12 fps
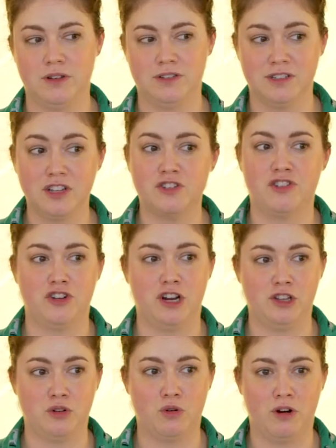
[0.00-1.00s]
delicious
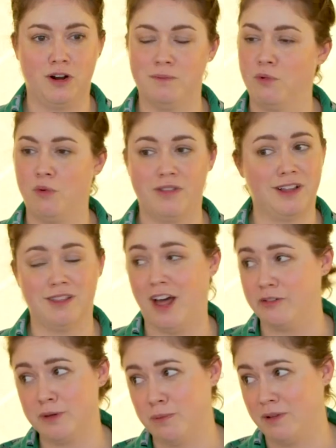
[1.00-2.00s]
cherry liqueur, one that a
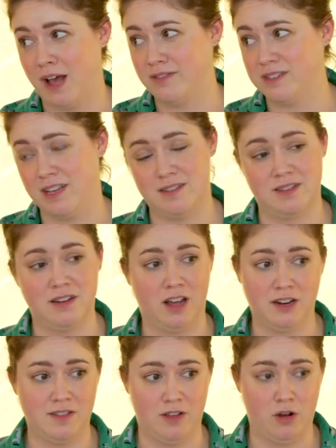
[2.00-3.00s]
lot of people haven't tasted
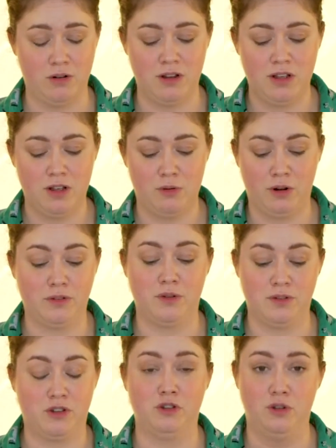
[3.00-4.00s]
on its own. We're also
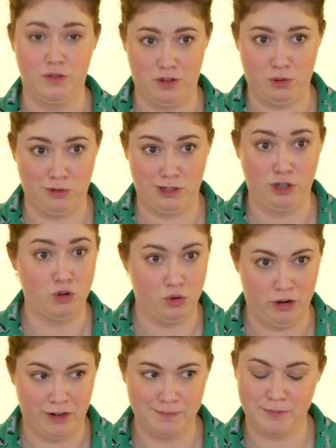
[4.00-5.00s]
still using the word
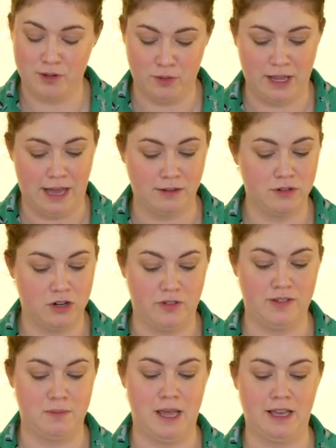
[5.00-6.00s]
liqueur, so again,
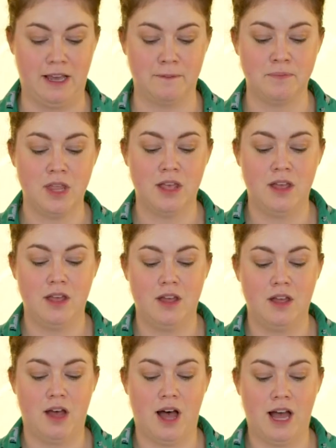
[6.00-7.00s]
nervous making.
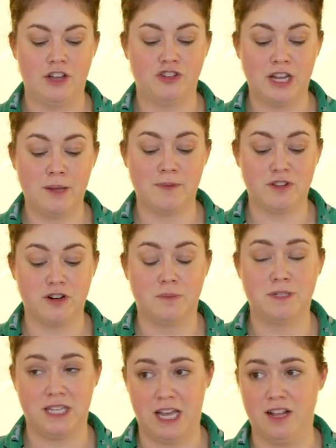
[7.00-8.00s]
JM
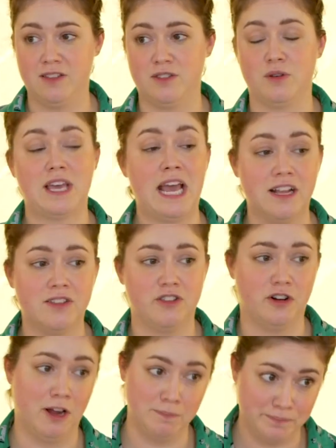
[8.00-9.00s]
syrup to cane, so cane
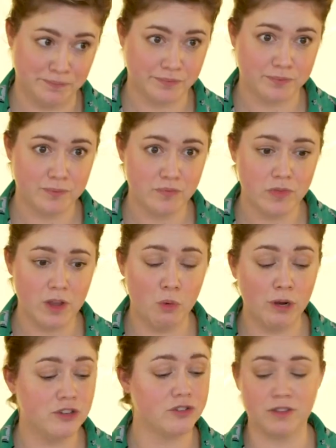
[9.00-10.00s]
syrup,
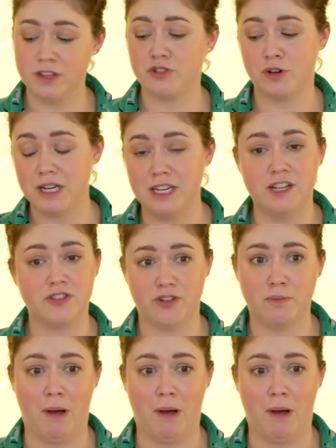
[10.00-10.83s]
which this drink needs for